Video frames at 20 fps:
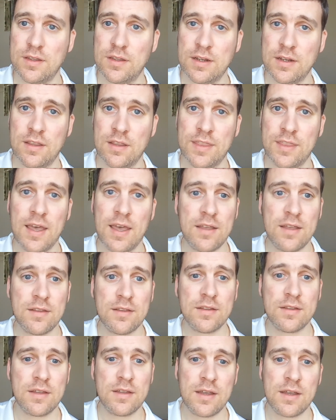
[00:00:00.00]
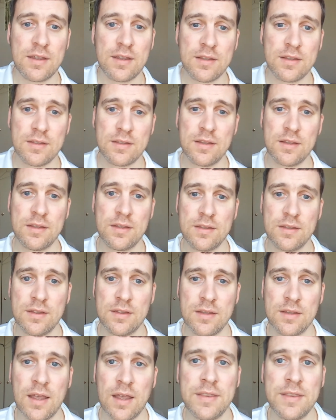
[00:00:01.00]
you know, that
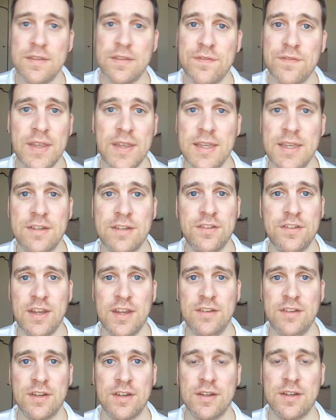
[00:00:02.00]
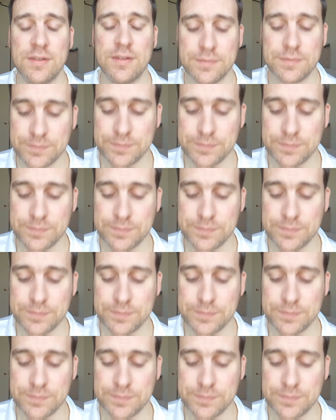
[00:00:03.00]
undefeated season